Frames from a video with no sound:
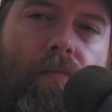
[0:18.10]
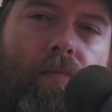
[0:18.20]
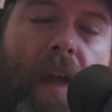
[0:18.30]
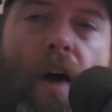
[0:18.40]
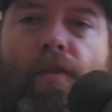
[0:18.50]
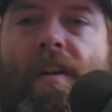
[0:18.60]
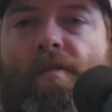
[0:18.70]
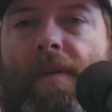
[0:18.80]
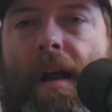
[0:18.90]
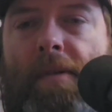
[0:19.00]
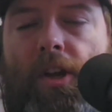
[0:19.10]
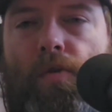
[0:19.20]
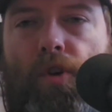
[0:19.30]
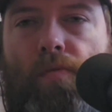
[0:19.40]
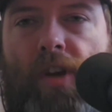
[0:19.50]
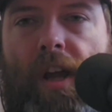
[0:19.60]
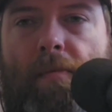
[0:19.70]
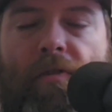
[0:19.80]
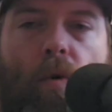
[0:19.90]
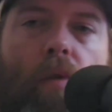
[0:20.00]
Now, if you've never been on my YouTube
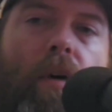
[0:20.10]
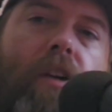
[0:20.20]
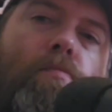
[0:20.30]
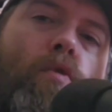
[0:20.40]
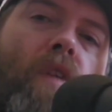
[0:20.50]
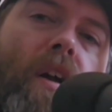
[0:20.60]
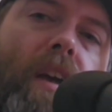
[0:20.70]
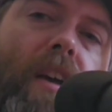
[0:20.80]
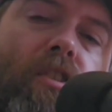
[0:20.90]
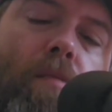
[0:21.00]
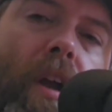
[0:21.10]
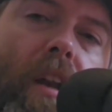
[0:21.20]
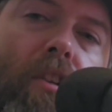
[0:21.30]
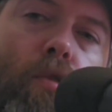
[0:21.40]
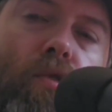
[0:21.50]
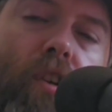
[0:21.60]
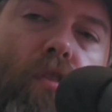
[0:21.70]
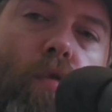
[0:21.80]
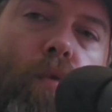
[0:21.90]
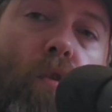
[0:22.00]
channel before and watched MUFON case number
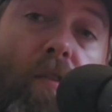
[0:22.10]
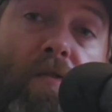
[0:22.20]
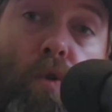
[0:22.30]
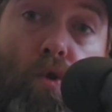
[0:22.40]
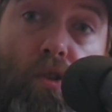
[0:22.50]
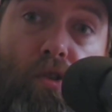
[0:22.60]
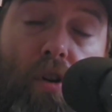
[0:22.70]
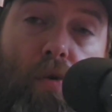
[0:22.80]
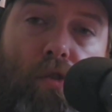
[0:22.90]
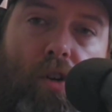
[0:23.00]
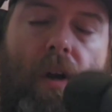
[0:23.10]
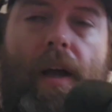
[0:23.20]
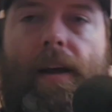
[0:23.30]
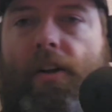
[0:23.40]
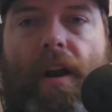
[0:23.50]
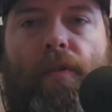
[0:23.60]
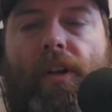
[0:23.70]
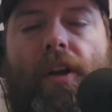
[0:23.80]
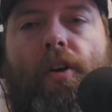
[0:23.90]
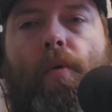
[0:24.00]
82604, the full disclosure, you're not
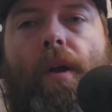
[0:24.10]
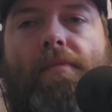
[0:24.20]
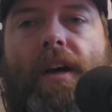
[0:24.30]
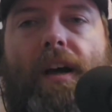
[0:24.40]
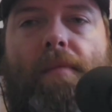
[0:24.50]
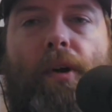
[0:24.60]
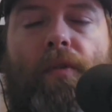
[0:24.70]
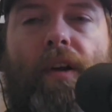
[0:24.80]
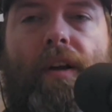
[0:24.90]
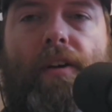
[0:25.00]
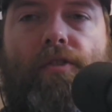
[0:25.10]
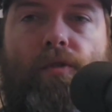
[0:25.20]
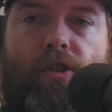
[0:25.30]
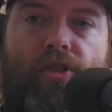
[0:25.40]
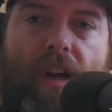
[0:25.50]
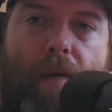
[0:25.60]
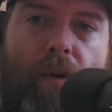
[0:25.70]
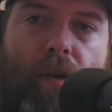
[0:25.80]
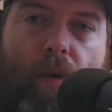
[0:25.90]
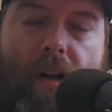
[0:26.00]
really going to know what I'm talking about right now, so just
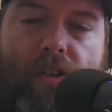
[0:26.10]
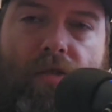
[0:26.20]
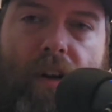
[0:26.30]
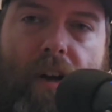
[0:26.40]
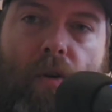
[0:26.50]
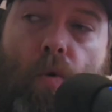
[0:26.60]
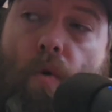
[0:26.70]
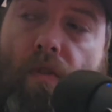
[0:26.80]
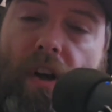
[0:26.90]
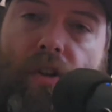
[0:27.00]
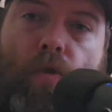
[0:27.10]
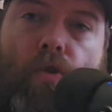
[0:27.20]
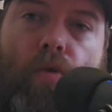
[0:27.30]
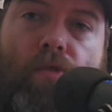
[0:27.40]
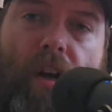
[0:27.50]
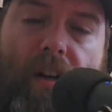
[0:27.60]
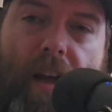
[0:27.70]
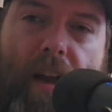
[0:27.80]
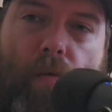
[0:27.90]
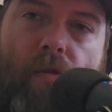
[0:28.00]
stop what you're watching right now, go over on YouTube, check
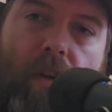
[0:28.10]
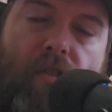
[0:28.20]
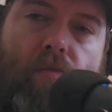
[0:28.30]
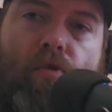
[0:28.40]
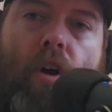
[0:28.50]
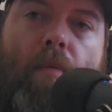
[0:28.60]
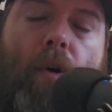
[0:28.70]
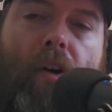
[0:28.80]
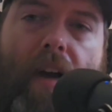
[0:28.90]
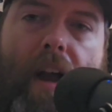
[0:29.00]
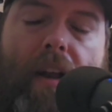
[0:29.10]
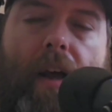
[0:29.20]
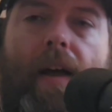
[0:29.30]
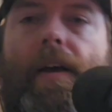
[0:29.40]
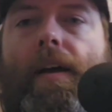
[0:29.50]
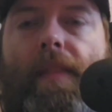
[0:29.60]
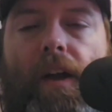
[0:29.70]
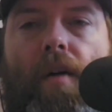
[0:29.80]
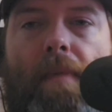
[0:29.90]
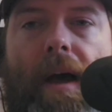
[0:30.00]
that out, hit subscribe while you're at it, and
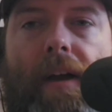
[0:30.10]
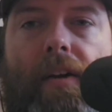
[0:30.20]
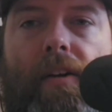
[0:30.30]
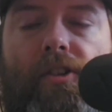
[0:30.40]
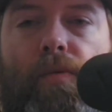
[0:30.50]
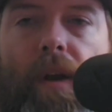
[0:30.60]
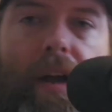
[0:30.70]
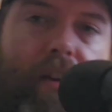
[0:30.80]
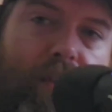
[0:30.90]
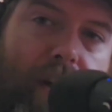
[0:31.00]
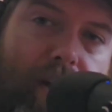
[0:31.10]
then come back here and listen to what I got to say.